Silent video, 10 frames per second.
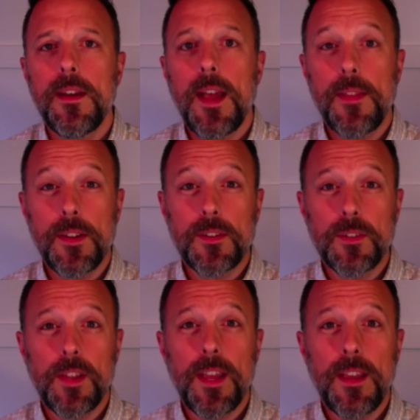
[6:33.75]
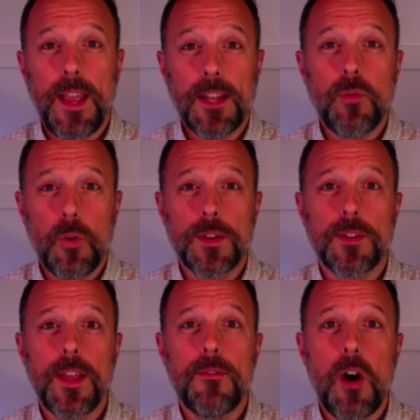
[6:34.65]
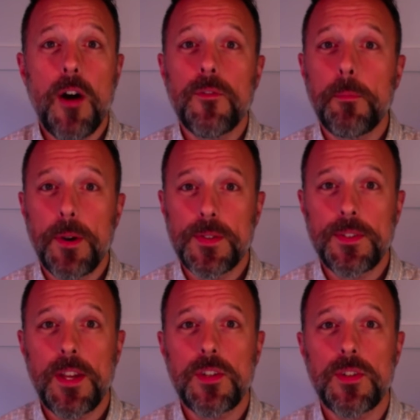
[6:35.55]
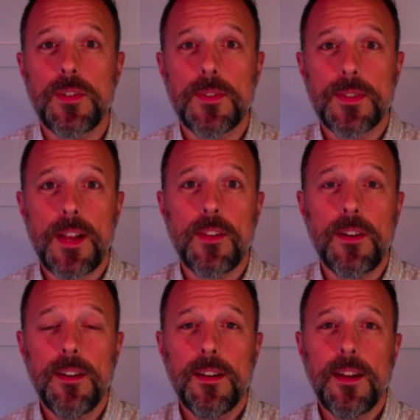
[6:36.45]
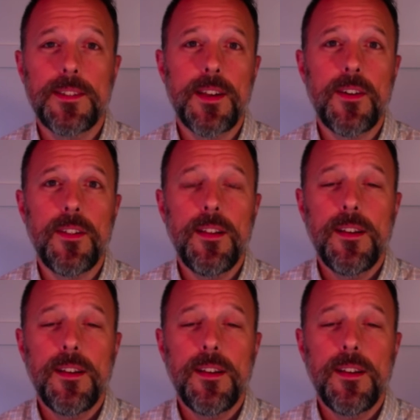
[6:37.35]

and then a delay or a delay of offer presentation to the seller until